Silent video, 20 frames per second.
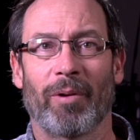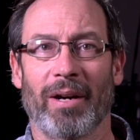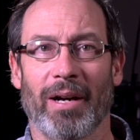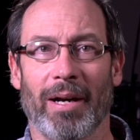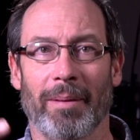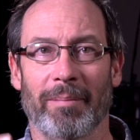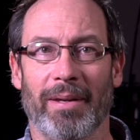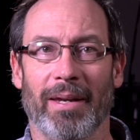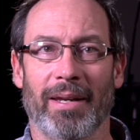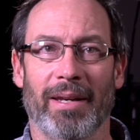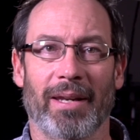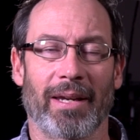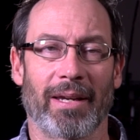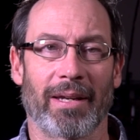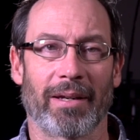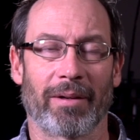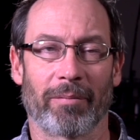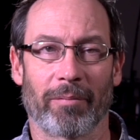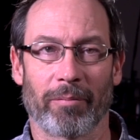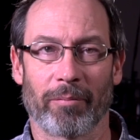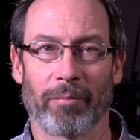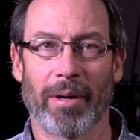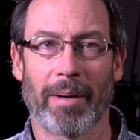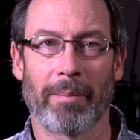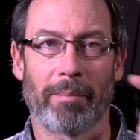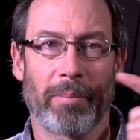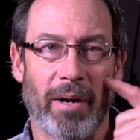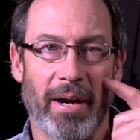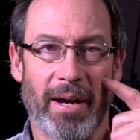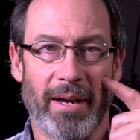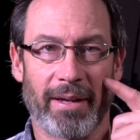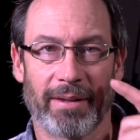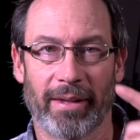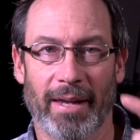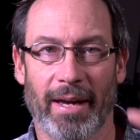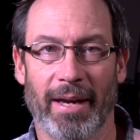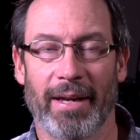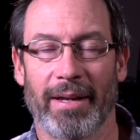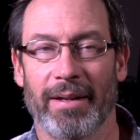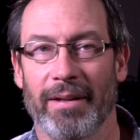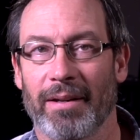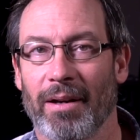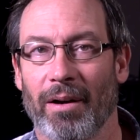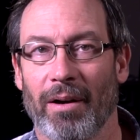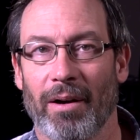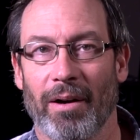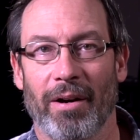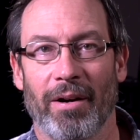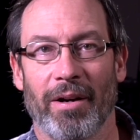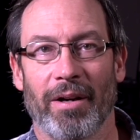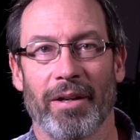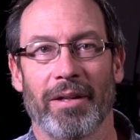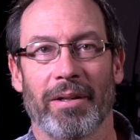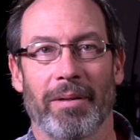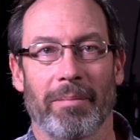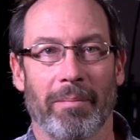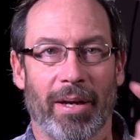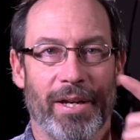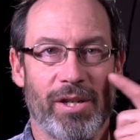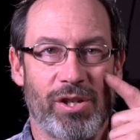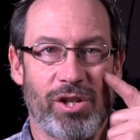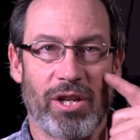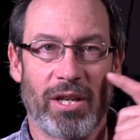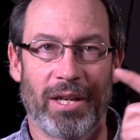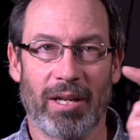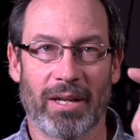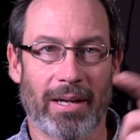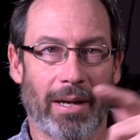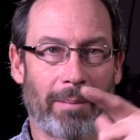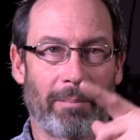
where I'm getting Rembrandt light on my cheek.